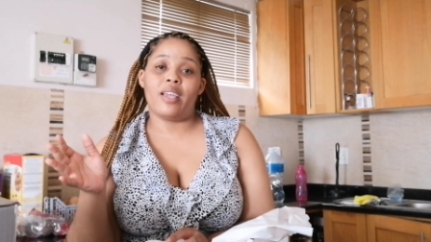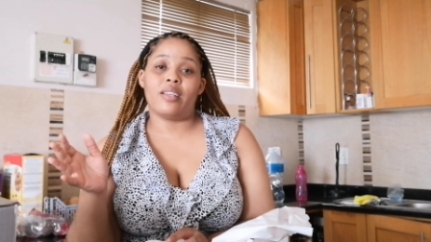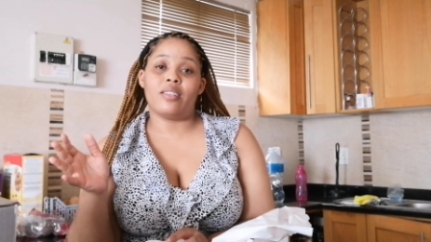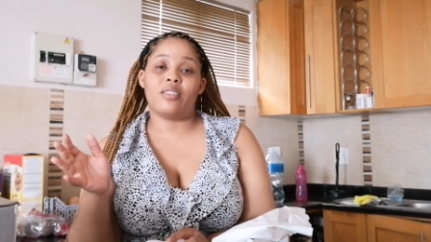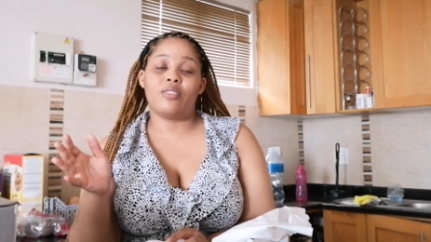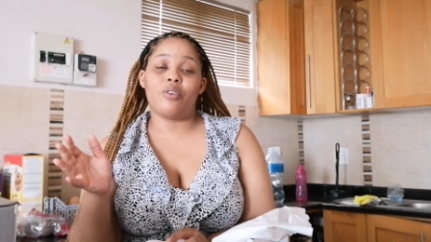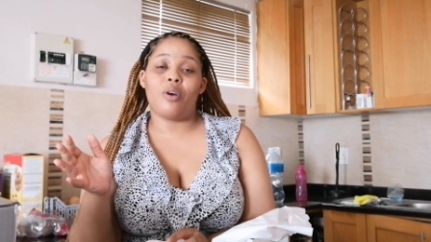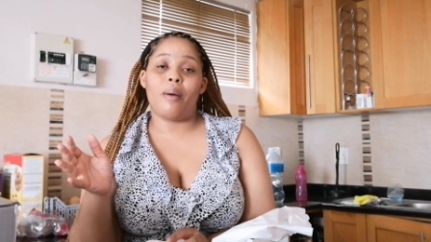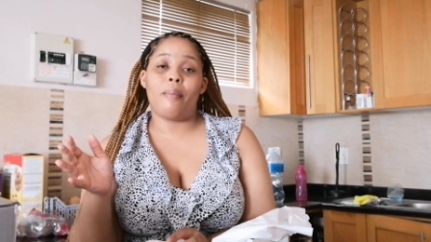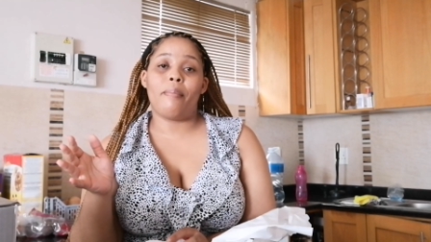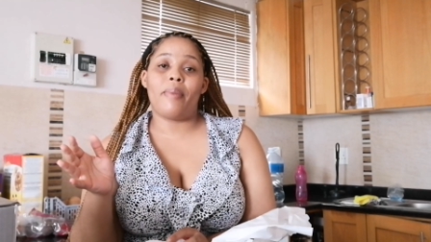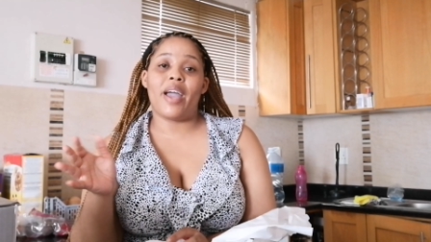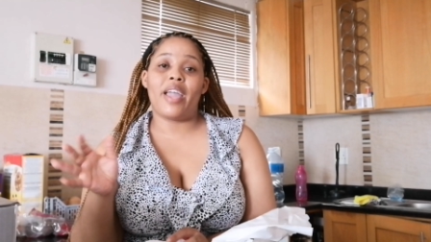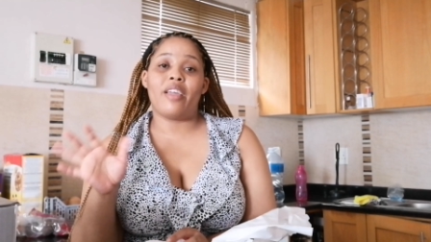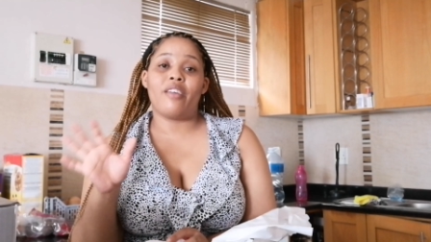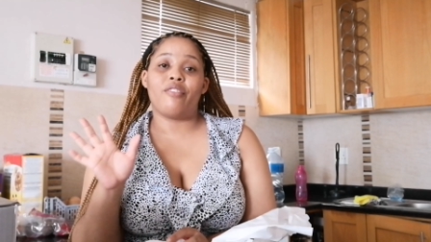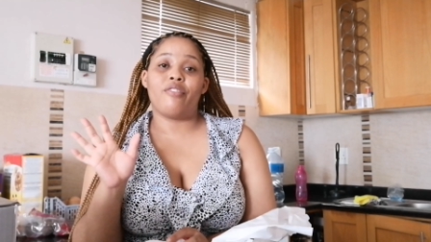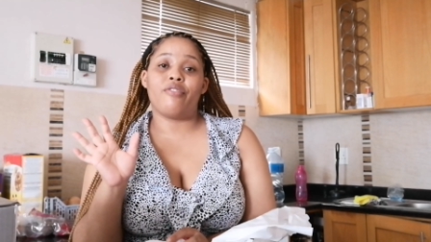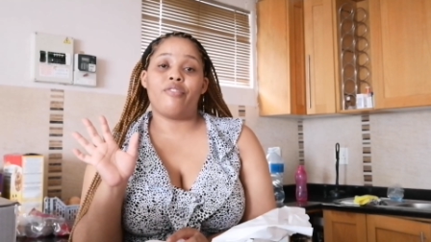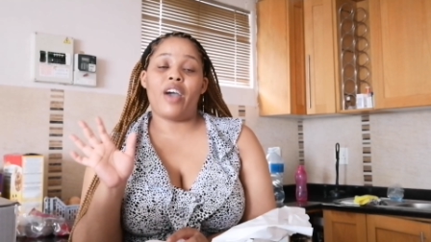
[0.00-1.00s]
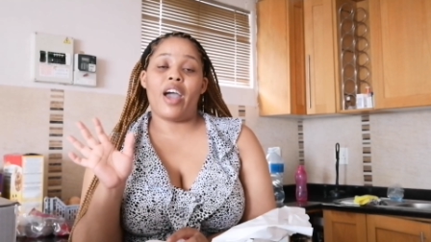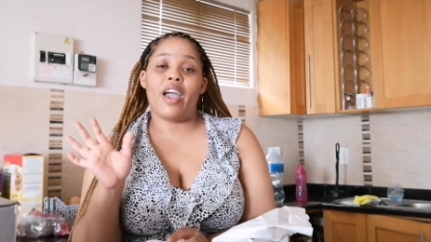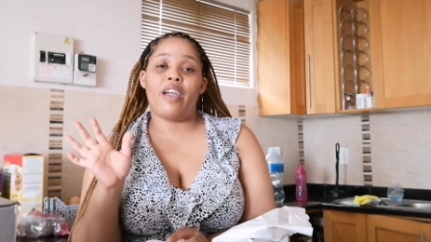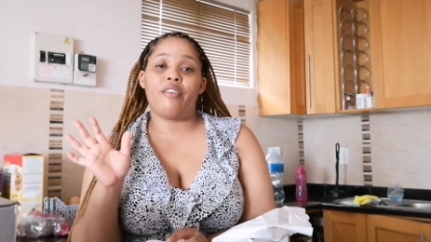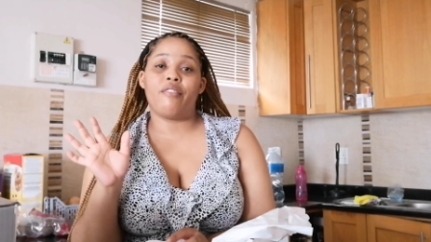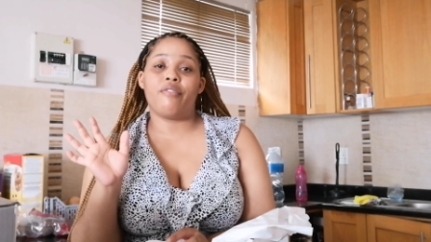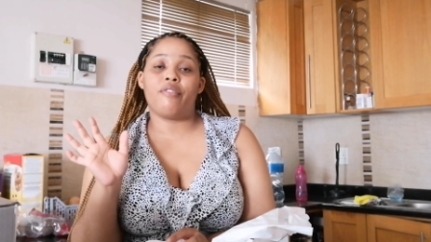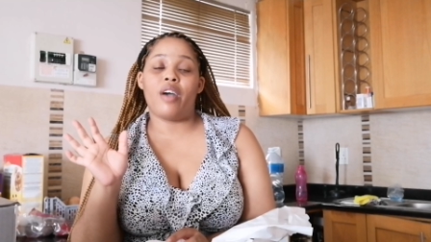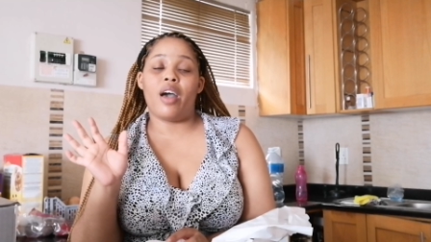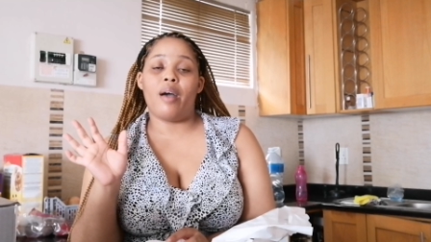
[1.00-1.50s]
So I'm buying
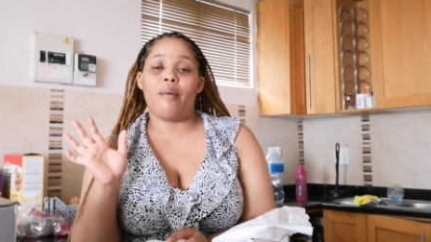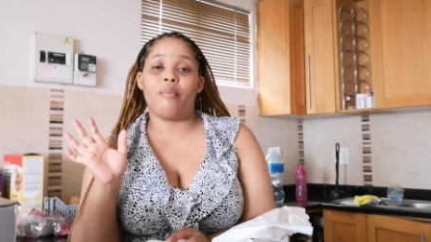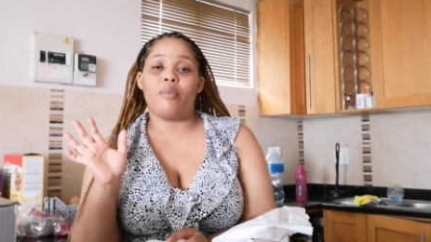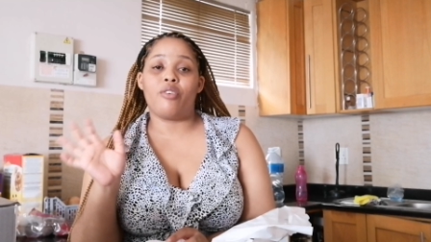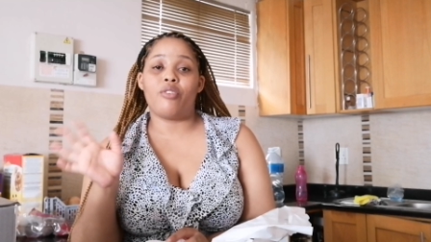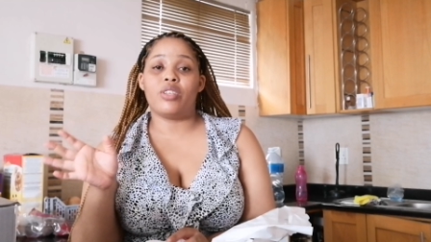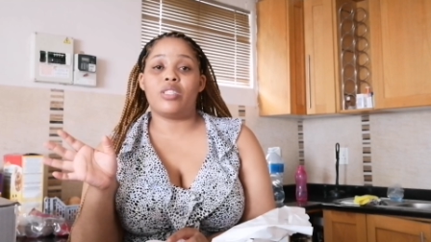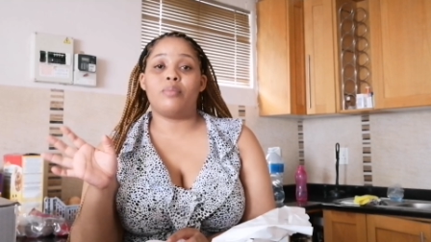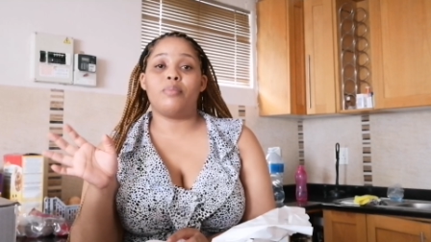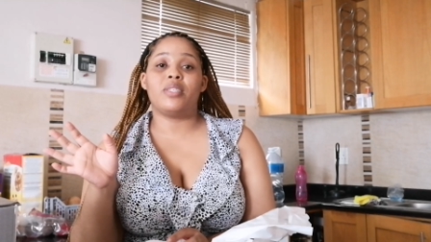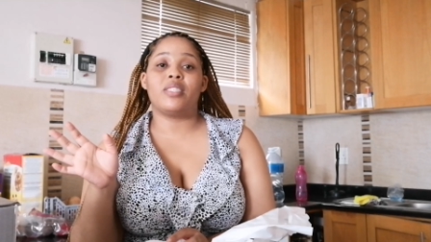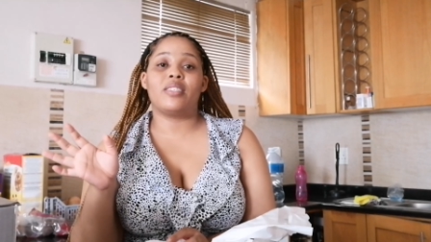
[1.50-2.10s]
5 Christmas